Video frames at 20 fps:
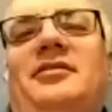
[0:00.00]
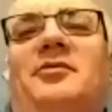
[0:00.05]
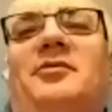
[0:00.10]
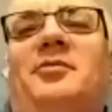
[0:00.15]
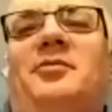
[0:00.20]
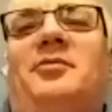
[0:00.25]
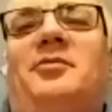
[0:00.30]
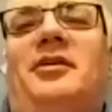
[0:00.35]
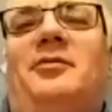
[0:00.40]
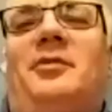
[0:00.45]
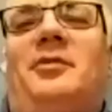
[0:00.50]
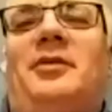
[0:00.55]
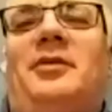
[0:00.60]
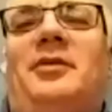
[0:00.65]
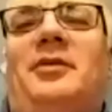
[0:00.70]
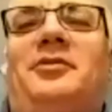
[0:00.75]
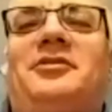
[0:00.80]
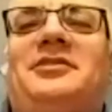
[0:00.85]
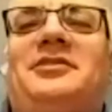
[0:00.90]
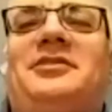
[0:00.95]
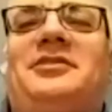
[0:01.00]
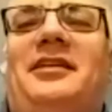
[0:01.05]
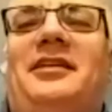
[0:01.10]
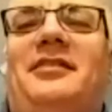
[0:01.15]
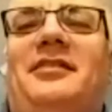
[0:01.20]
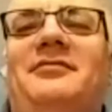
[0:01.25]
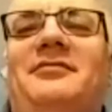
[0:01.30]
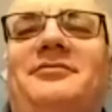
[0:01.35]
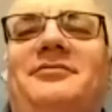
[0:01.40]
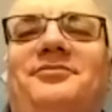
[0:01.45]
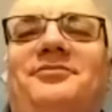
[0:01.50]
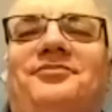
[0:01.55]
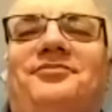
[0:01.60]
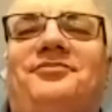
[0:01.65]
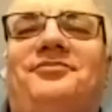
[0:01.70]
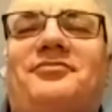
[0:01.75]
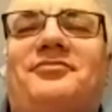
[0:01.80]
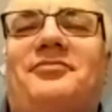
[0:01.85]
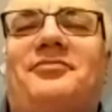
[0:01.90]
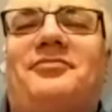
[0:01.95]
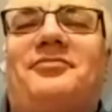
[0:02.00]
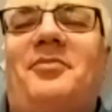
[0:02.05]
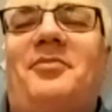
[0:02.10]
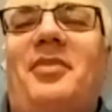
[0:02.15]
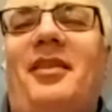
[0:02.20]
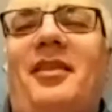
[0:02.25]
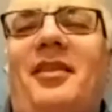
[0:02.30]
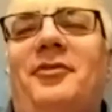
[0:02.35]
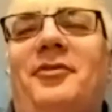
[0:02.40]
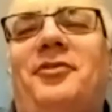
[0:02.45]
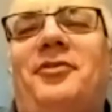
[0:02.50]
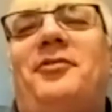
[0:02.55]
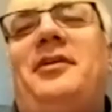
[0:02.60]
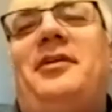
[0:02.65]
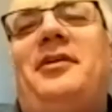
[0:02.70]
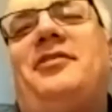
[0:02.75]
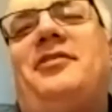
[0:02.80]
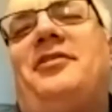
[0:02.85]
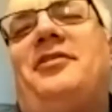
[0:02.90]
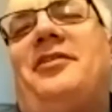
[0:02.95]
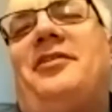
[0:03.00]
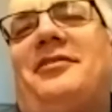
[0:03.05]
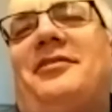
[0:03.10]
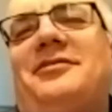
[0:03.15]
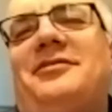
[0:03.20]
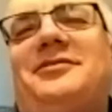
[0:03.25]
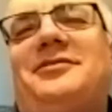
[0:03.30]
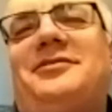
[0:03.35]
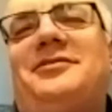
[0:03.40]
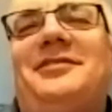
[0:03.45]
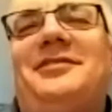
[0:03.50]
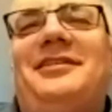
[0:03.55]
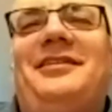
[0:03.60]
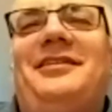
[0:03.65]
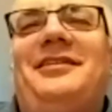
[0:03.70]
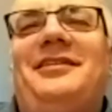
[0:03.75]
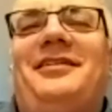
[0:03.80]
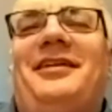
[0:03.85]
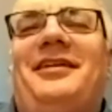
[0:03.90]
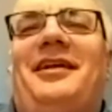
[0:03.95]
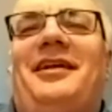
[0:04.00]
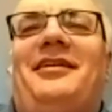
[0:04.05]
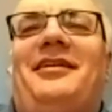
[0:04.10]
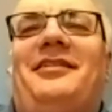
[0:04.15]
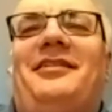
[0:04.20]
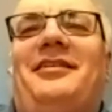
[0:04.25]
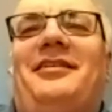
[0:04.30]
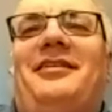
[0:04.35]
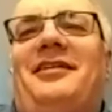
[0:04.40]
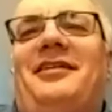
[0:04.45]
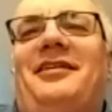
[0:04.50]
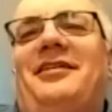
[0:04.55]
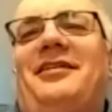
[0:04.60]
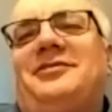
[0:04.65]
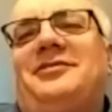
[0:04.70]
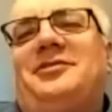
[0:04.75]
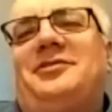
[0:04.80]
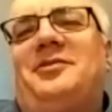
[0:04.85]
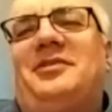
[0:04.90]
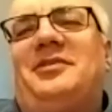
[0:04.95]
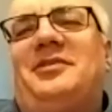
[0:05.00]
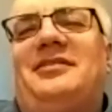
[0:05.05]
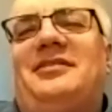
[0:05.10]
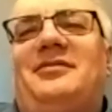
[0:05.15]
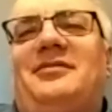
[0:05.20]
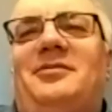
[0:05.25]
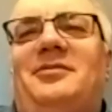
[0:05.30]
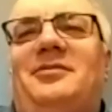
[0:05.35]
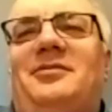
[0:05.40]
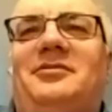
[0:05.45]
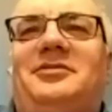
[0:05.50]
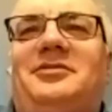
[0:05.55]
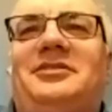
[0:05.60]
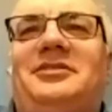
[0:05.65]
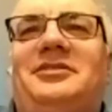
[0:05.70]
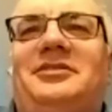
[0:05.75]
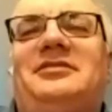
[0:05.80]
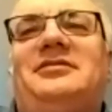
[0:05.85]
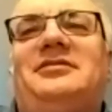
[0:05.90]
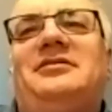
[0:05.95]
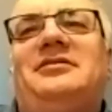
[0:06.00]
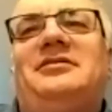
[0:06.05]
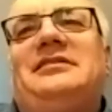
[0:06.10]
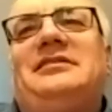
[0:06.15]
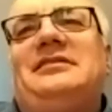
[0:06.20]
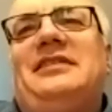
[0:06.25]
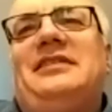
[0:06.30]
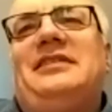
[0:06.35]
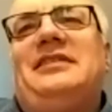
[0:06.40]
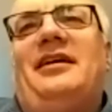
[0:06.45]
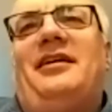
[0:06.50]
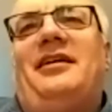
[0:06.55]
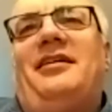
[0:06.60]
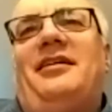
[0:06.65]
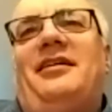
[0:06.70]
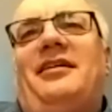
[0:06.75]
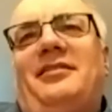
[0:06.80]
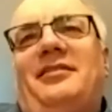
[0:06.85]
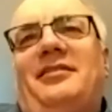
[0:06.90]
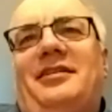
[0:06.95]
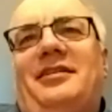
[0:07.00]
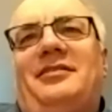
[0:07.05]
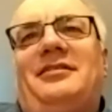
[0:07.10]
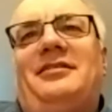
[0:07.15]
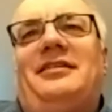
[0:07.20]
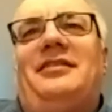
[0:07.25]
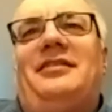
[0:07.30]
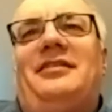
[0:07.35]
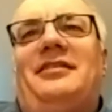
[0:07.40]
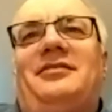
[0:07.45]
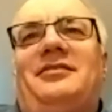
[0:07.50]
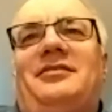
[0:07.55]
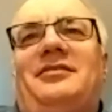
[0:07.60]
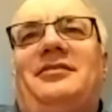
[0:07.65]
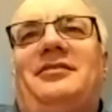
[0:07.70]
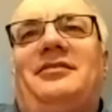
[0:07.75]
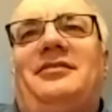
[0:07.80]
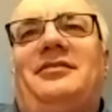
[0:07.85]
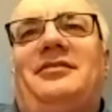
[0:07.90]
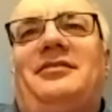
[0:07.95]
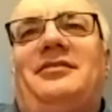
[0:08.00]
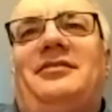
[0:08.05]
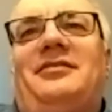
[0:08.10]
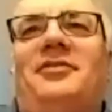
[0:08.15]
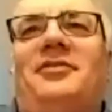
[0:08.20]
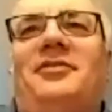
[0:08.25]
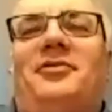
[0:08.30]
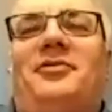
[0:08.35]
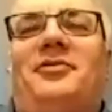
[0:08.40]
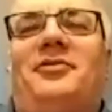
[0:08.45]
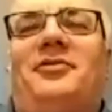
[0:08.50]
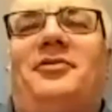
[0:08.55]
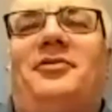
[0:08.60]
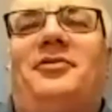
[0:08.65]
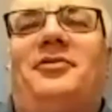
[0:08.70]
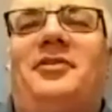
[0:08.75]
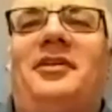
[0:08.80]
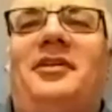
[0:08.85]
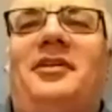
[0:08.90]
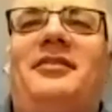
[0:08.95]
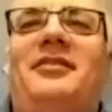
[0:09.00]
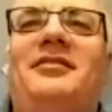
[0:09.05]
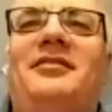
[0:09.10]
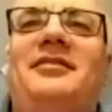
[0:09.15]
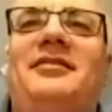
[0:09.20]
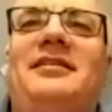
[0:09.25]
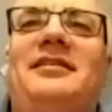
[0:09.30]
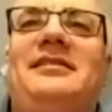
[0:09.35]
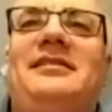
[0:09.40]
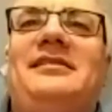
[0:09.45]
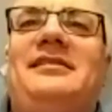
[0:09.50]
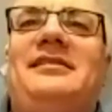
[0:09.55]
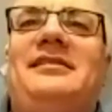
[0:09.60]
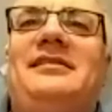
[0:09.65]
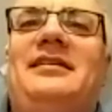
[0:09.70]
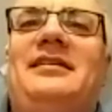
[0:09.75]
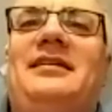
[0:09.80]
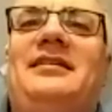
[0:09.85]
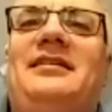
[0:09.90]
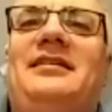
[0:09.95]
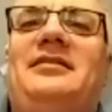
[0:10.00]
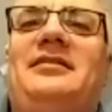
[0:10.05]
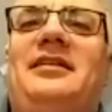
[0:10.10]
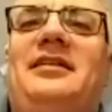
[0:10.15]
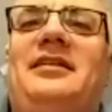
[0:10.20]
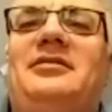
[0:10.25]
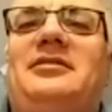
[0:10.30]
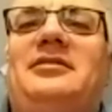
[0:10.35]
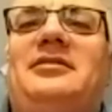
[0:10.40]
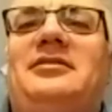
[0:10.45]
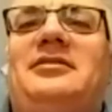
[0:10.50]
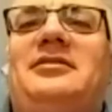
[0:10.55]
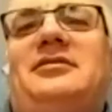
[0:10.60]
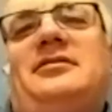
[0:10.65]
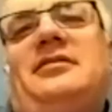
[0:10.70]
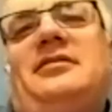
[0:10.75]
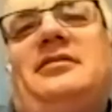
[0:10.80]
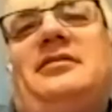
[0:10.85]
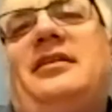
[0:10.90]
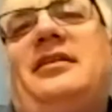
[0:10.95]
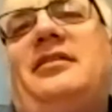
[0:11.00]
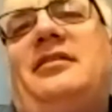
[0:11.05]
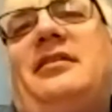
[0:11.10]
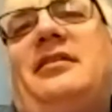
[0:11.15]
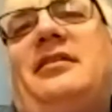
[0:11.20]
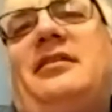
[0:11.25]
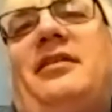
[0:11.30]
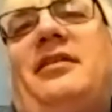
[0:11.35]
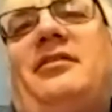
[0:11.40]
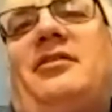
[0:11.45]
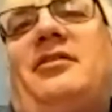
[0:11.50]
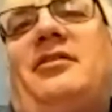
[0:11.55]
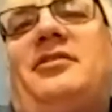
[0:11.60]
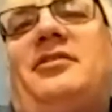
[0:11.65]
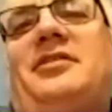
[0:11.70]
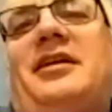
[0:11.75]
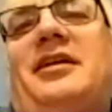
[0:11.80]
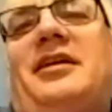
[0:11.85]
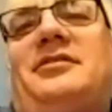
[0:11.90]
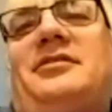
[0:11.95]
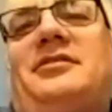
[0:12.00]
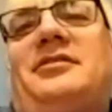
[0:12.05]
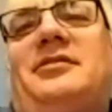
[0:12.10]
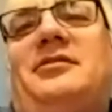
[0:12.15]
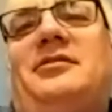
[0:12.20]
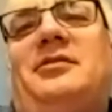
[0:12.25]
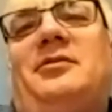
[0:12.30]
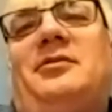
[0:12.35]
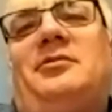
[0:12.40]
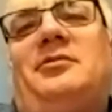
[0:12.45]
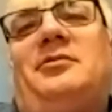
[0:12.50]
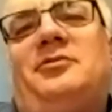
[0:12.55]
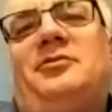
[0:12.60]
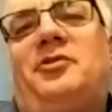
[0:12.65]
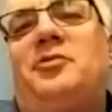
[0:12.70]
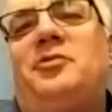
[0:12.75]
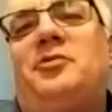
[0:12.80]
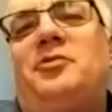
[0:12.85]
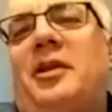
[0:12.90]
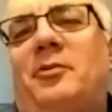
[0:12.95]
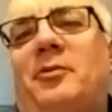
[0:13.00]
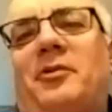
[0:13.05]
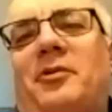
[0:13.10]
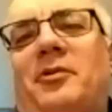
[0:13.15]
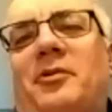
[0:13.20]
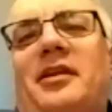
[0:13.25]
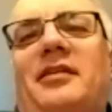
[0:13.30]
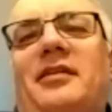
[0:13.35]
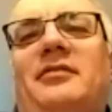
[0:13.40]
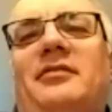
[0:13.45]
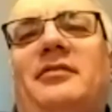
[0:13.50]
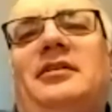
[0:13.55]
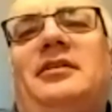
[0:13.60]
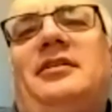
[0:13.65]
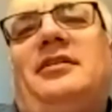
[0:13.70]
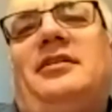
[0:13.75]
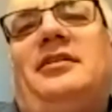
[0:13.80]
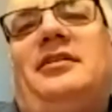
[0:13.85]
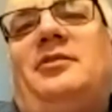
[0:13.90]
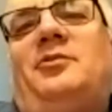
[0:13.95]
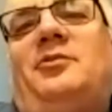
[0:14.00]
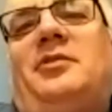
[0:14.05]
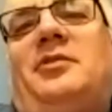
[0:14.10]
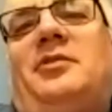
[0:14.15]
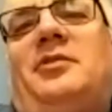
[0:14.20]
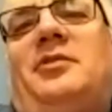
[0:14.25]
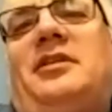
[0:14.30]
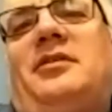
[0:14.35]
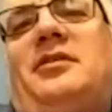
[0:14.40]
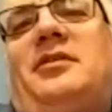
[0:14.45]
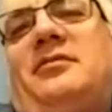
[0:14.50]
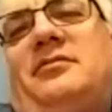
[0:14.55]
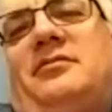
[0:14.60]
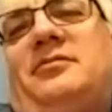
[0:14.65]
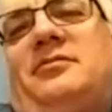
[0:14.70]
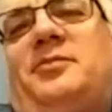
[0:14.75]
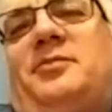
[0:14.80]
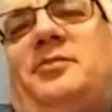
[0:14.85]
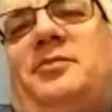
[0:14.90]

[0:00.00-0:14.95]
brought one person in for $300, and so I said, well, geez, then two, then three, and then I contacted through networking one of the big